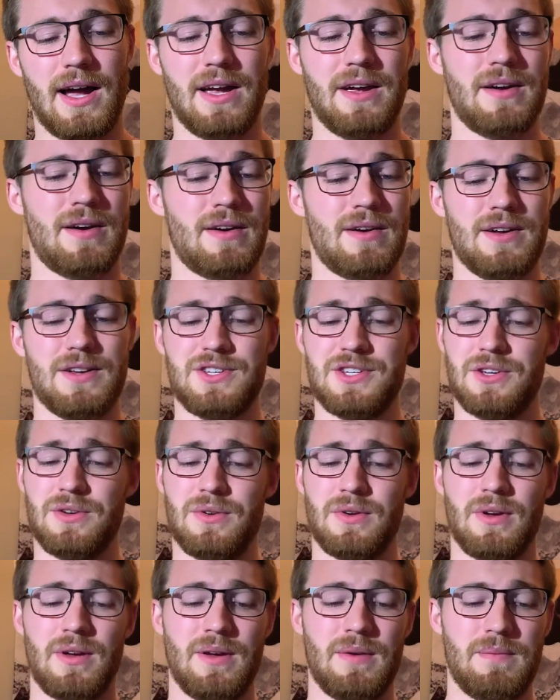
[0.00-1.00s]
encourage
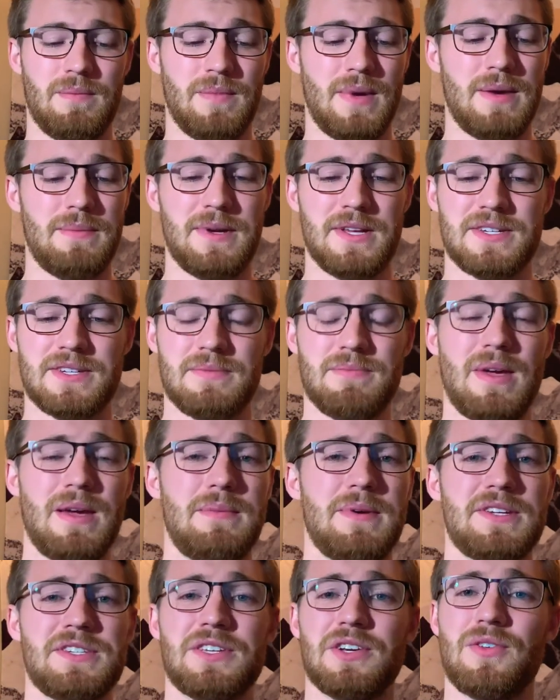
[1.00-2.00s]
you, maybe it's maybe
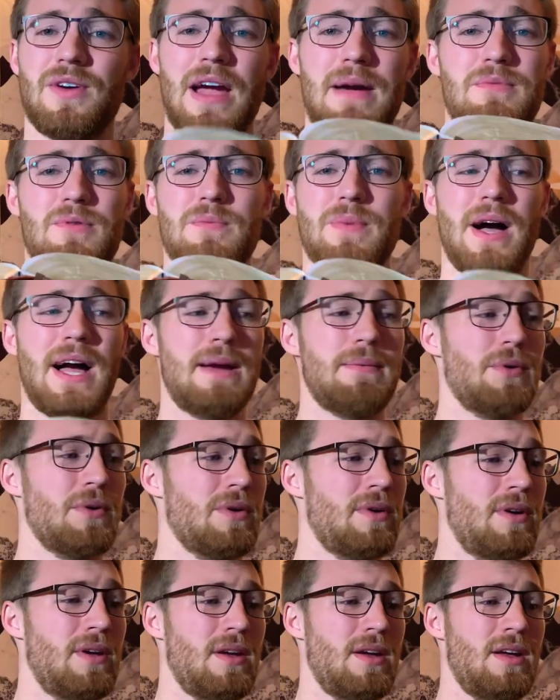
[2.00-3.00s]
it's to grab your
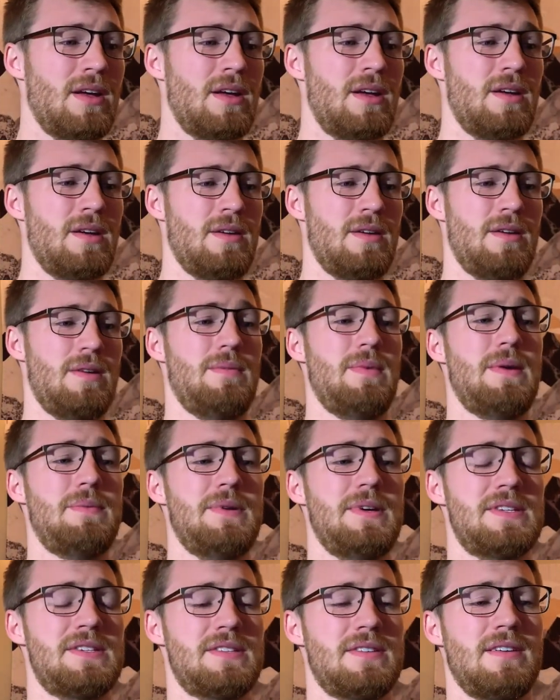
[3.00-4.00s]
Bible
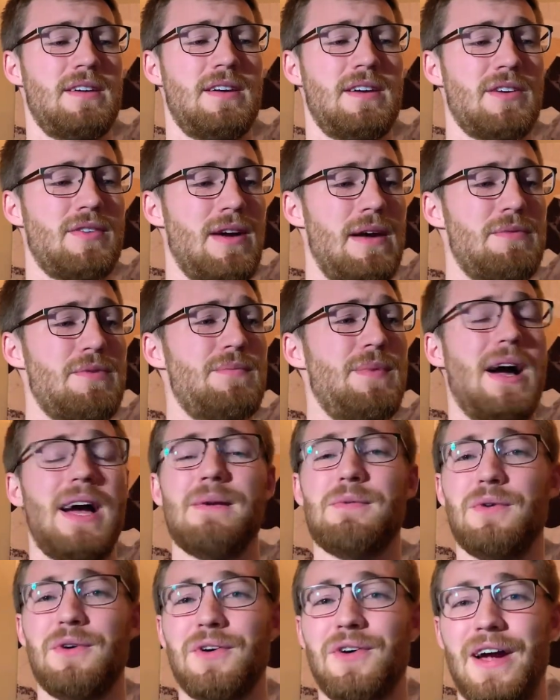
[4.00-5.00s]
Maybe it's to grab your
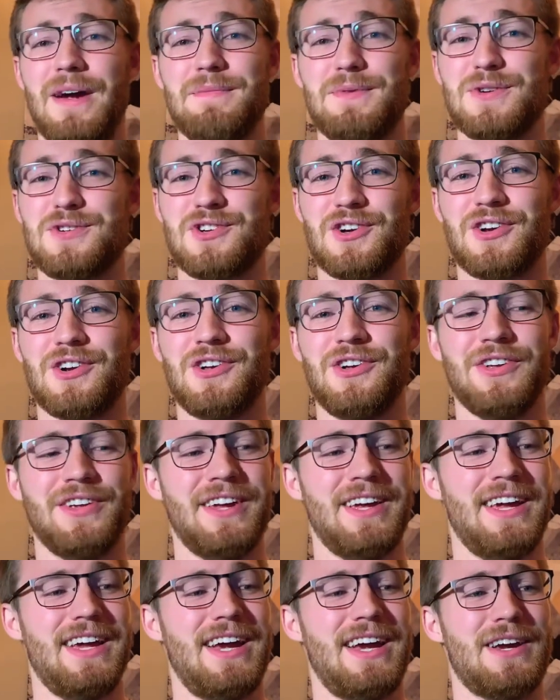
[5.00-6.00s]
Bible and grab your journal
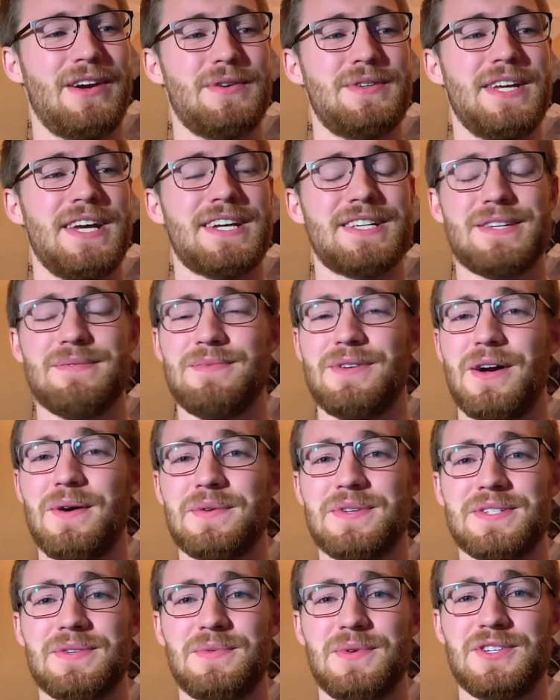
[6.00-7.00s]
and go take some
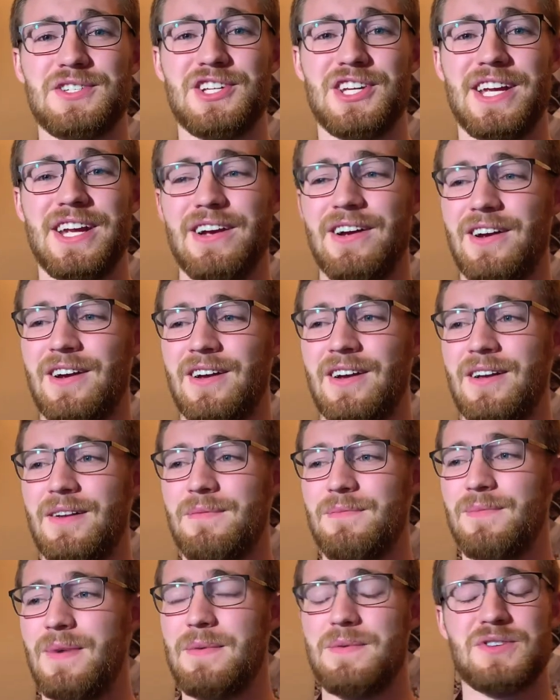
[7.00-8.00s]
notes on what you hear.
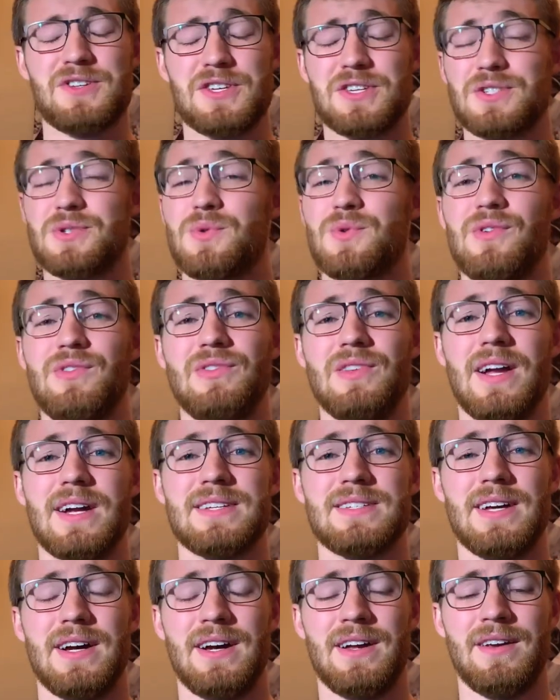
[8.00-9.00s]
Maybe it's just to
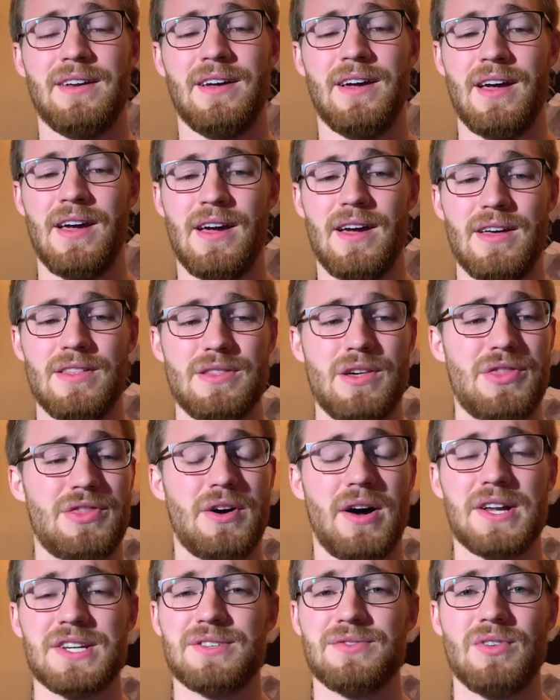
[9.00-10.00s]
reflect on the
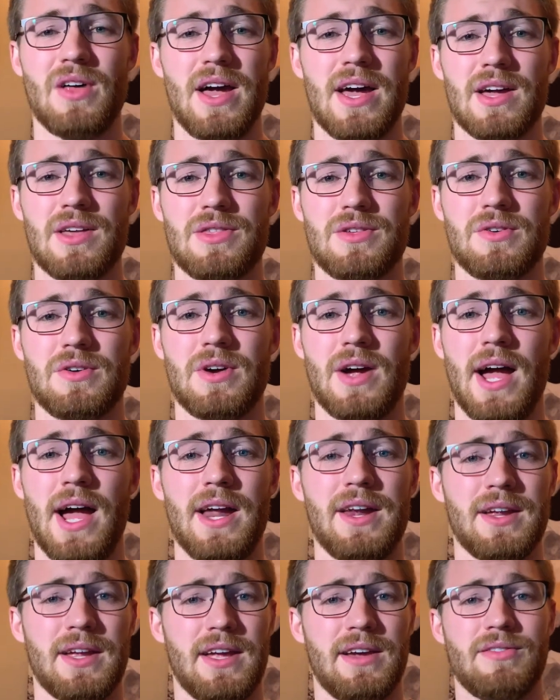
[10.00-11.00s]
thoughts flying through your
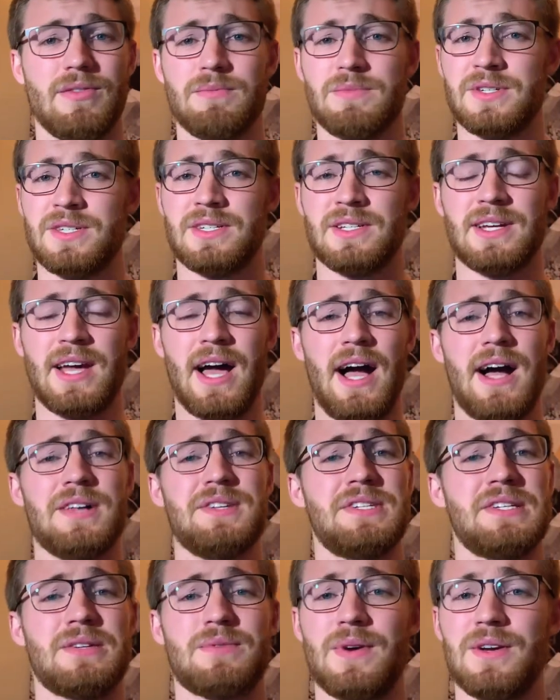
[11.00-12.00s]
head and give them to God.
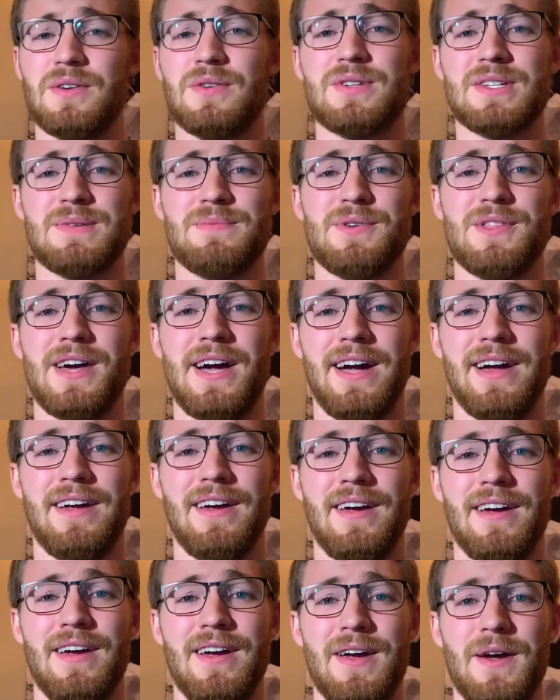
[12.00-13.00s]
Surrender some of that.
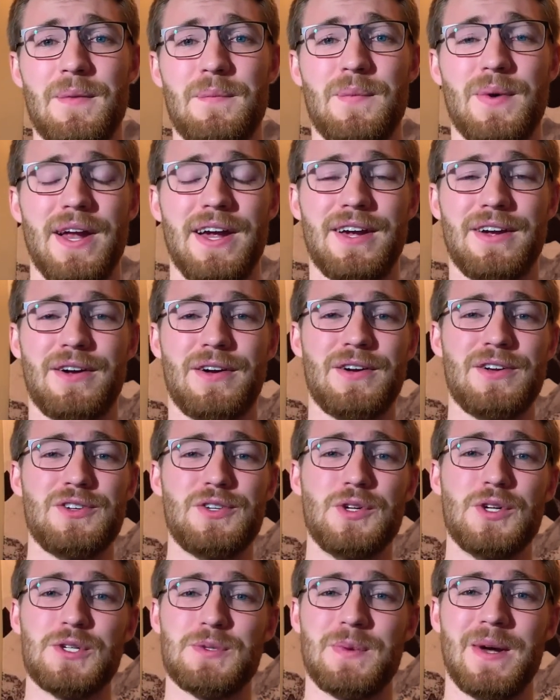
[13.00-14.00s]
But I encourage
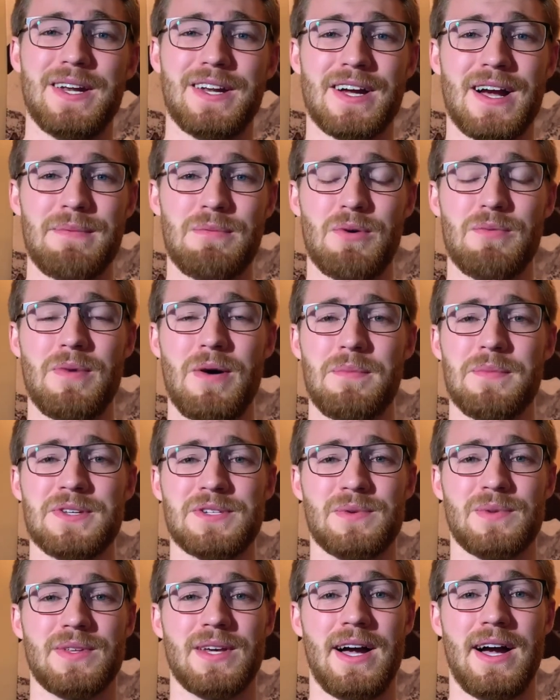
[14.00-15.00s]
you to spend a couple moments
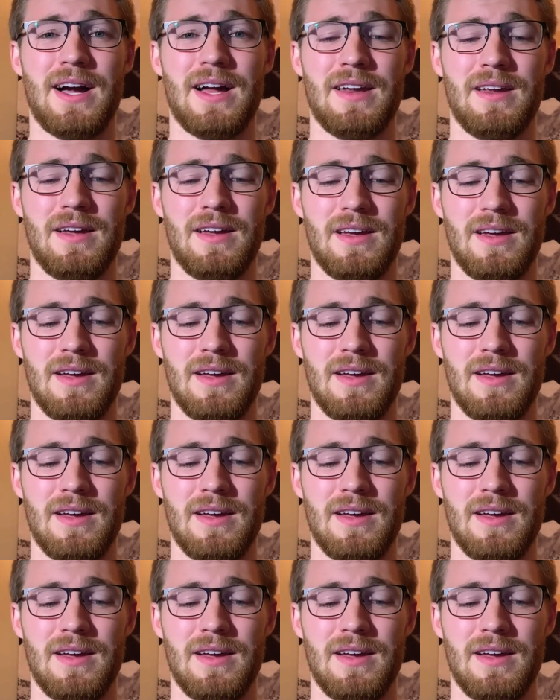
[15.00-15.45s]
with God.